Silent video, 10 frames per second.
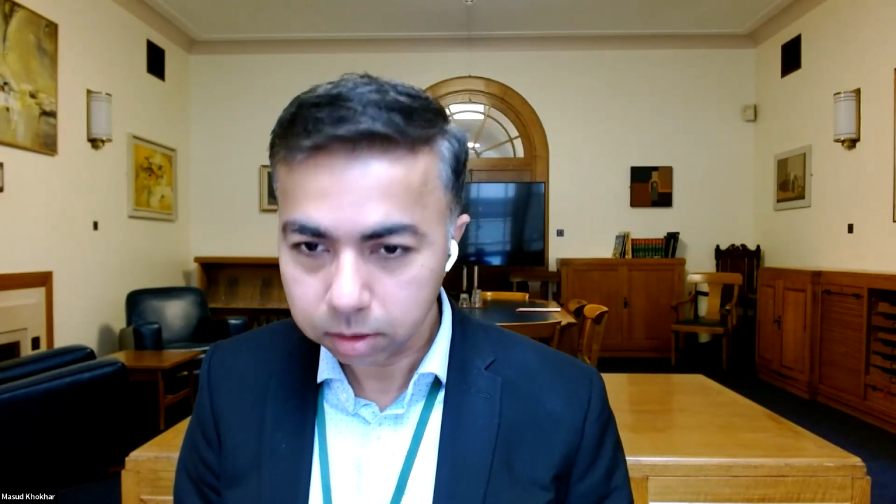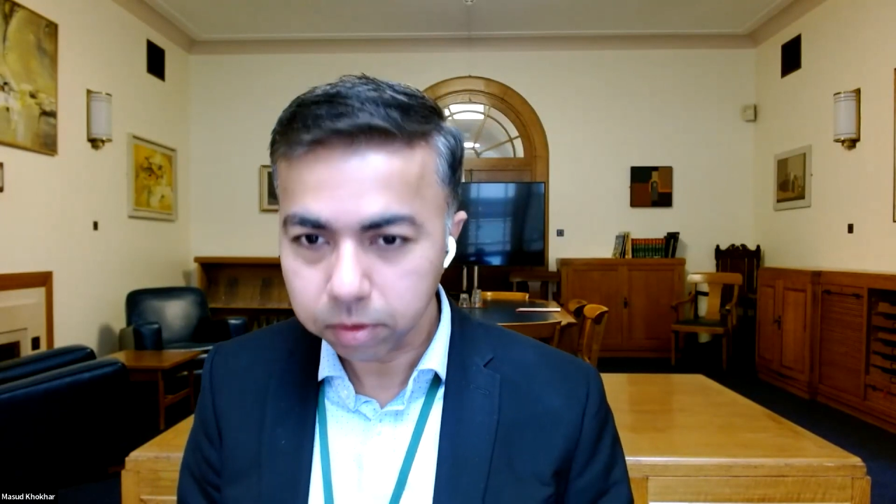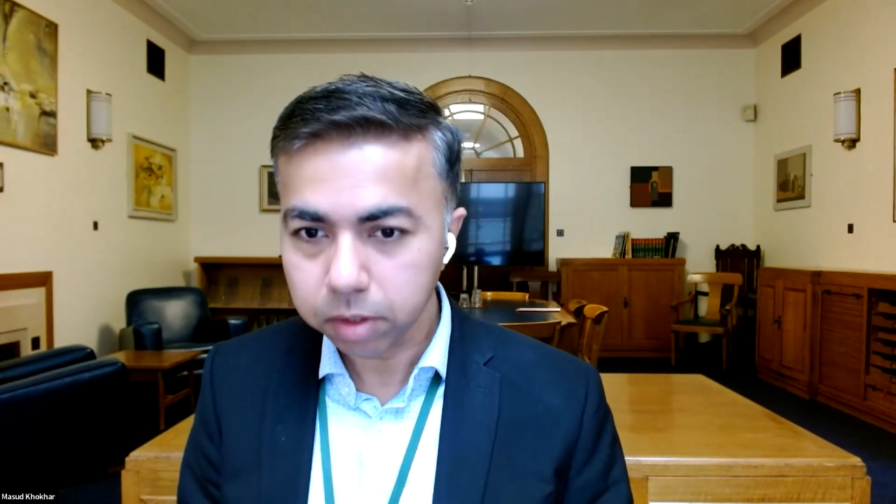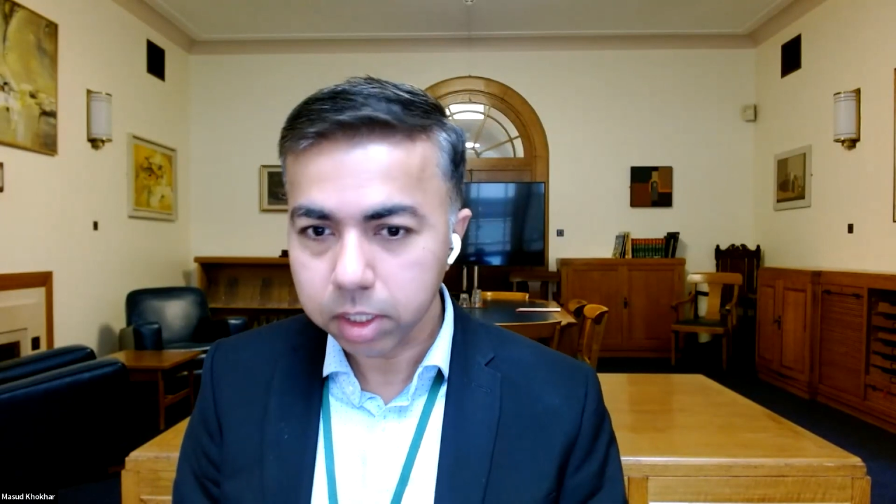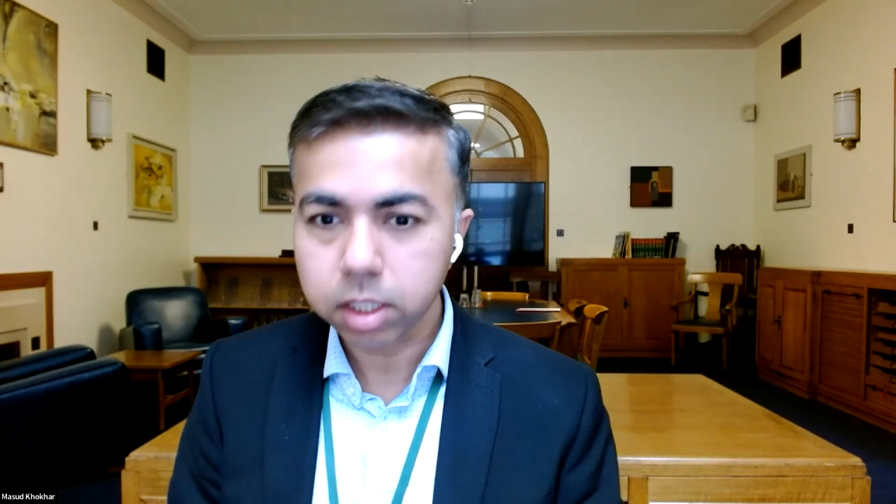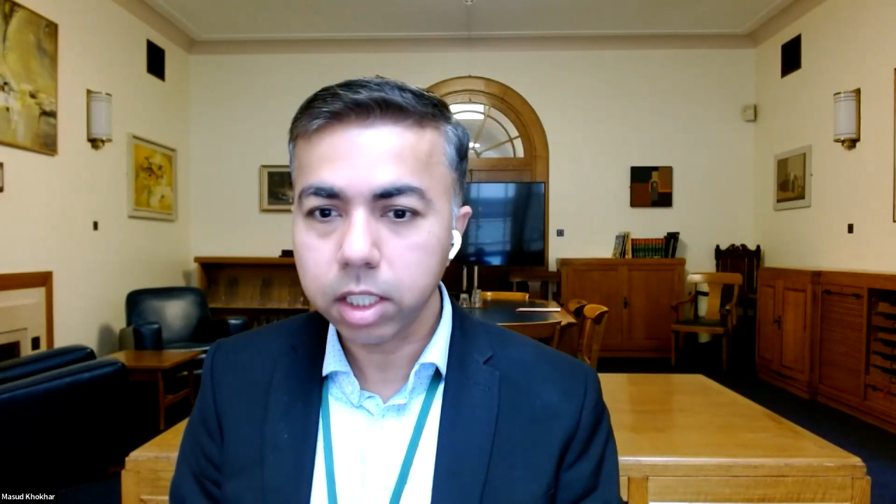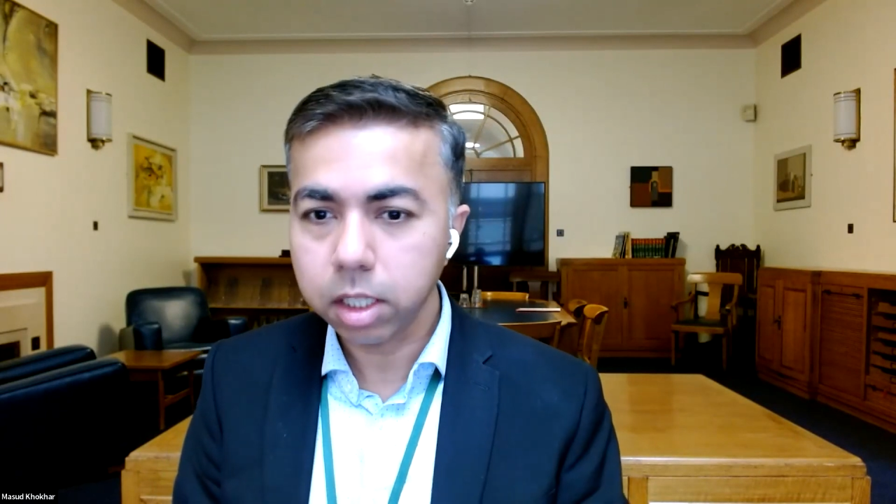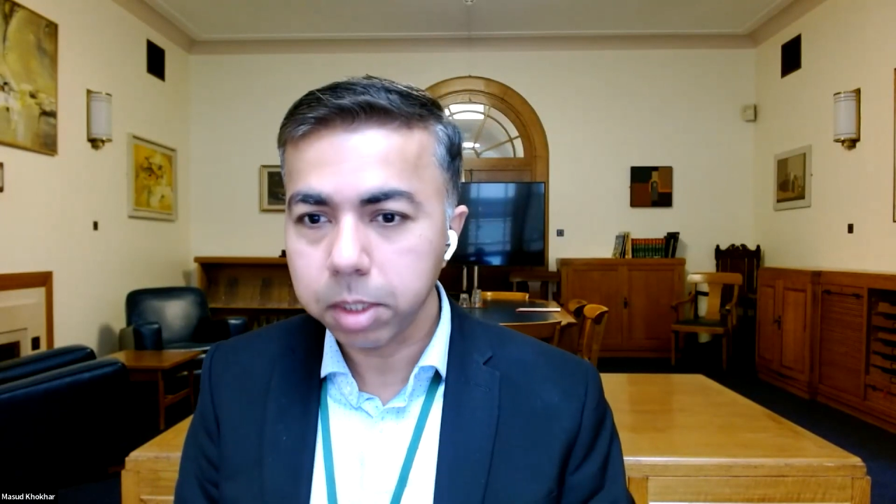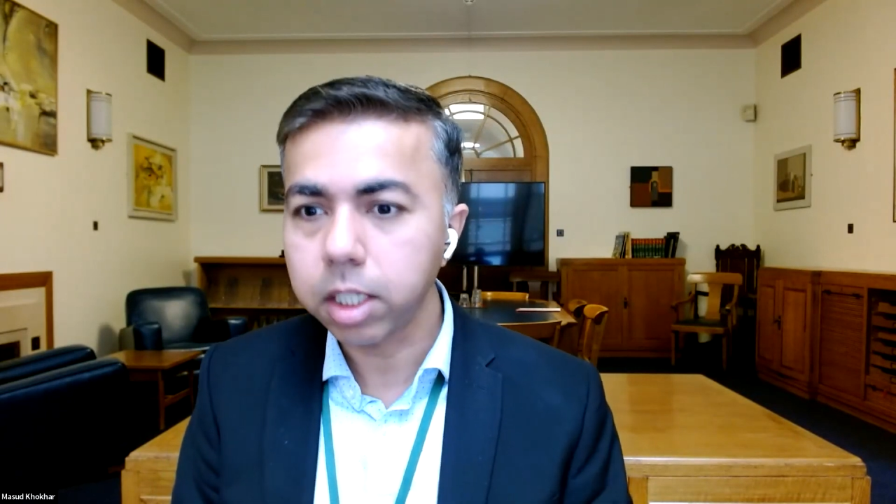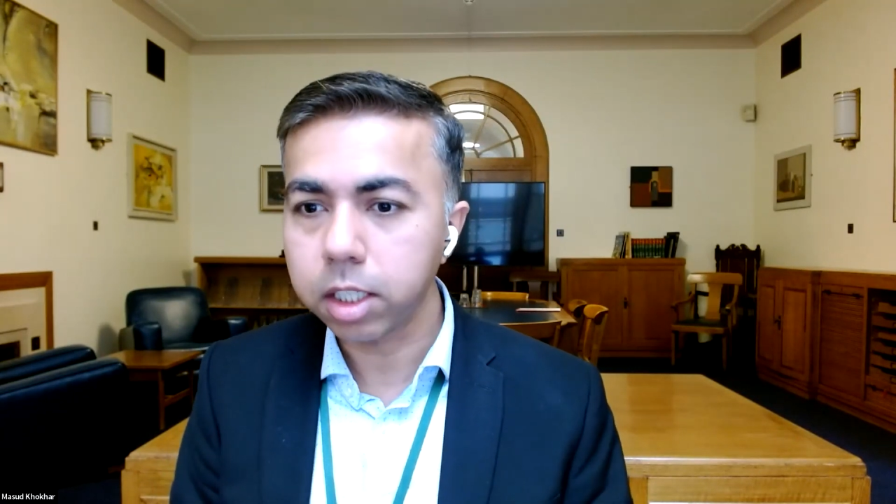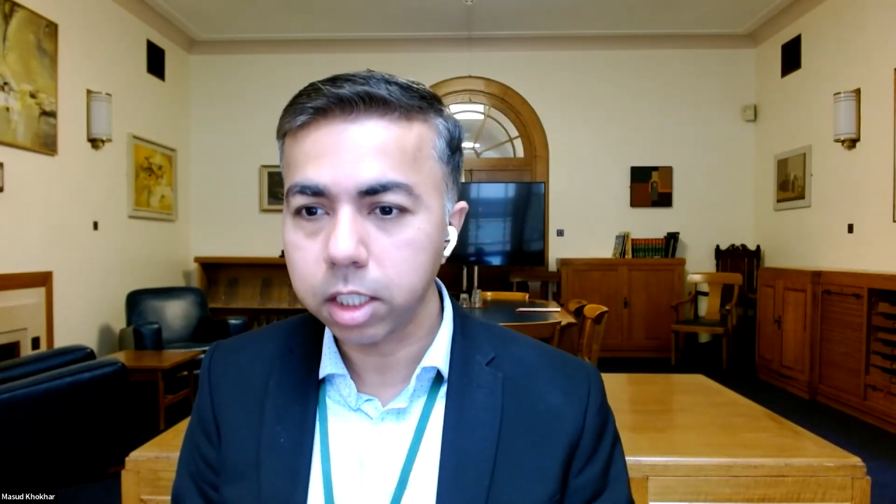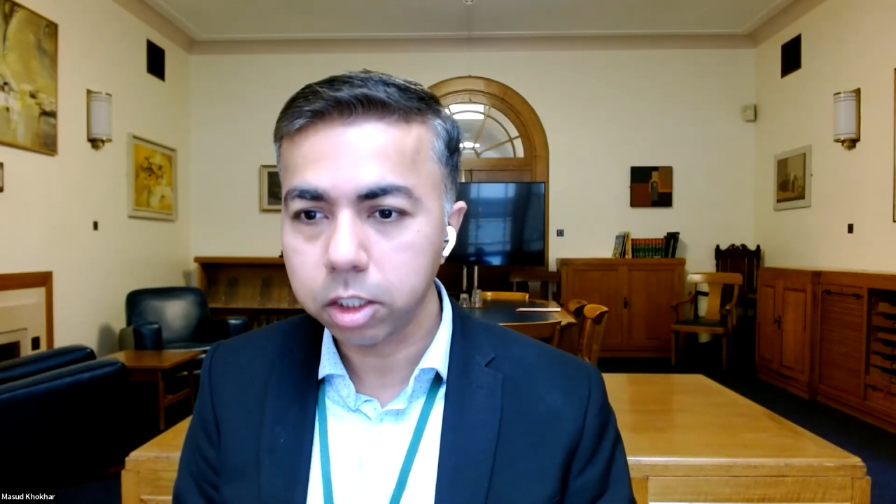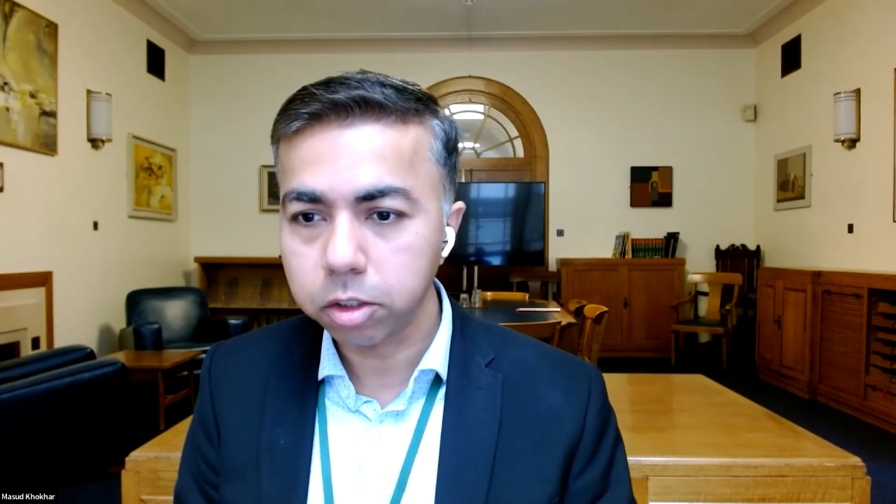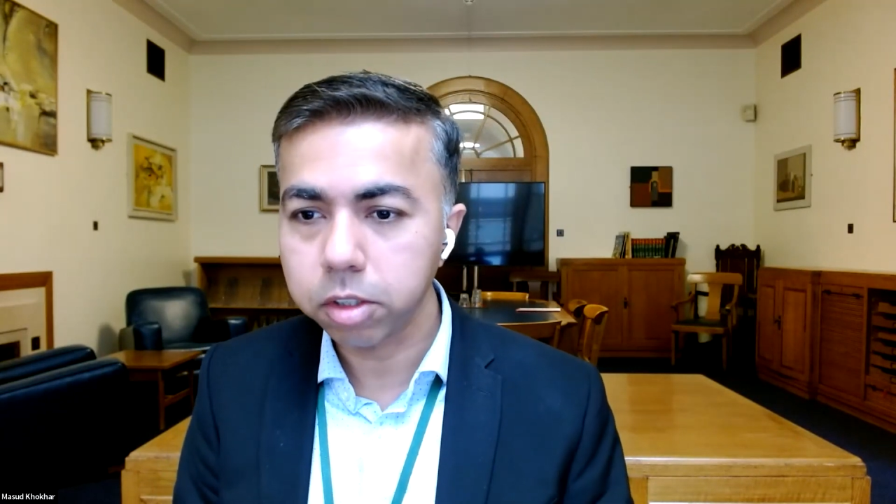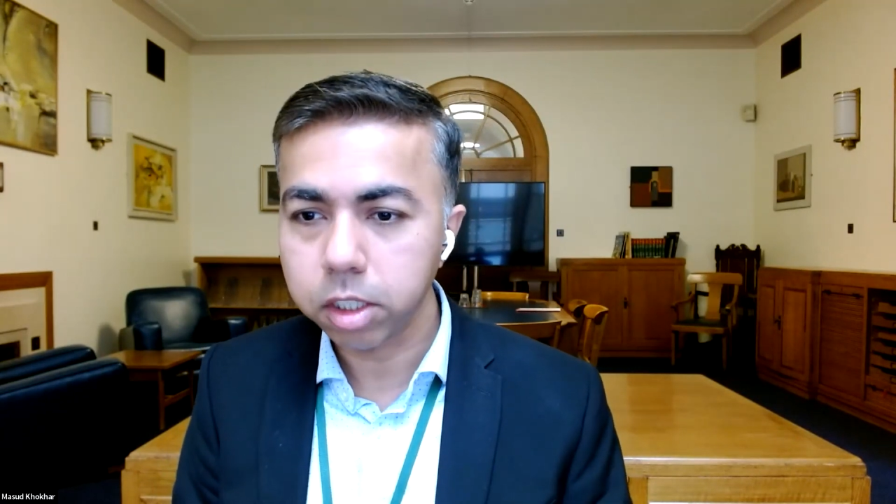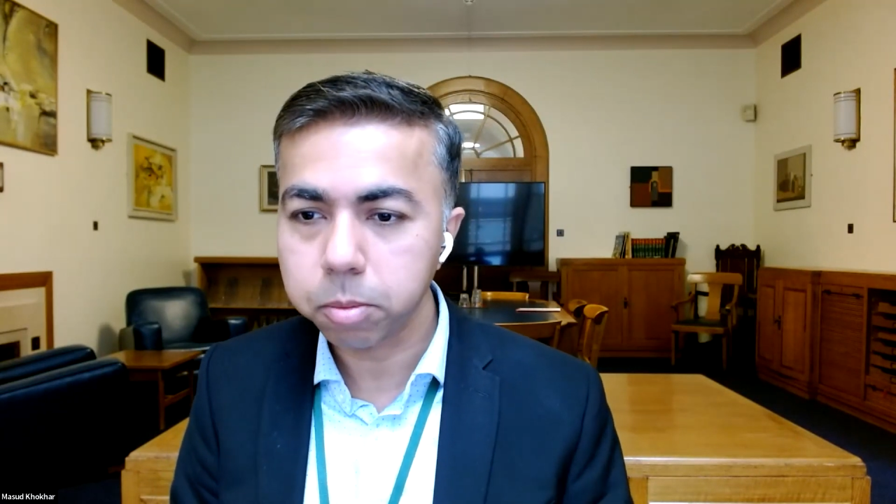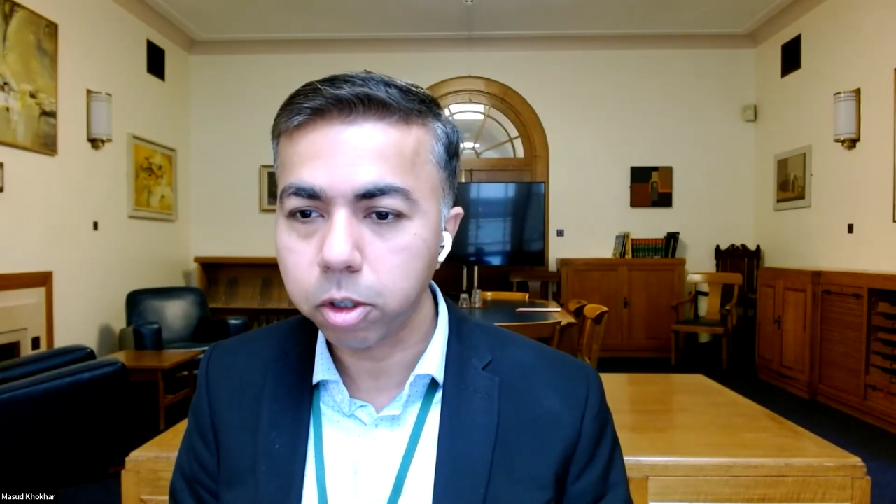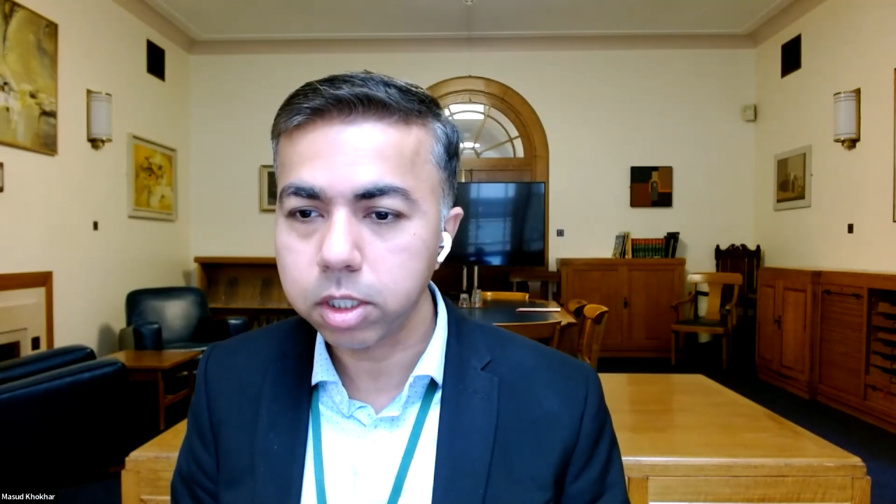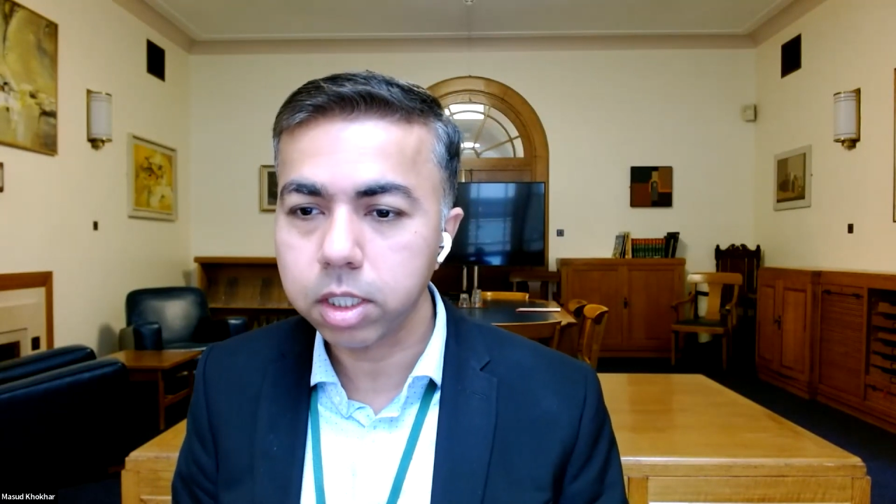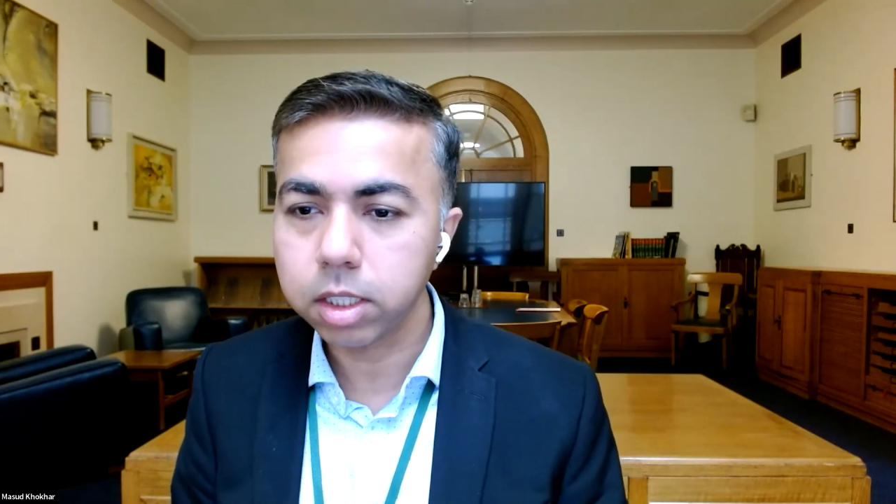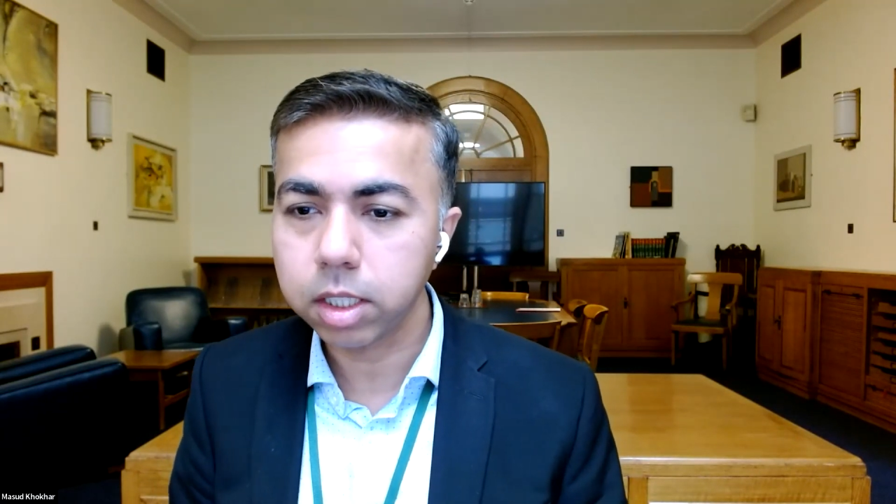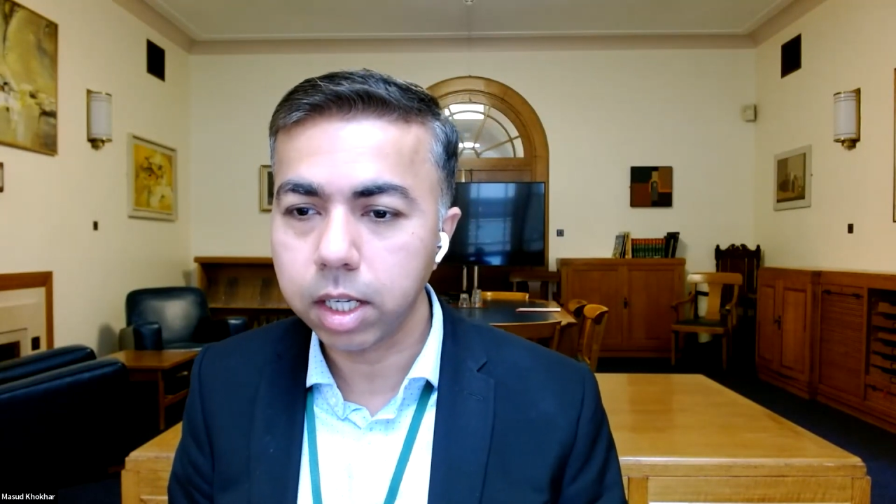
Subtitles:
we will still be learning through this process.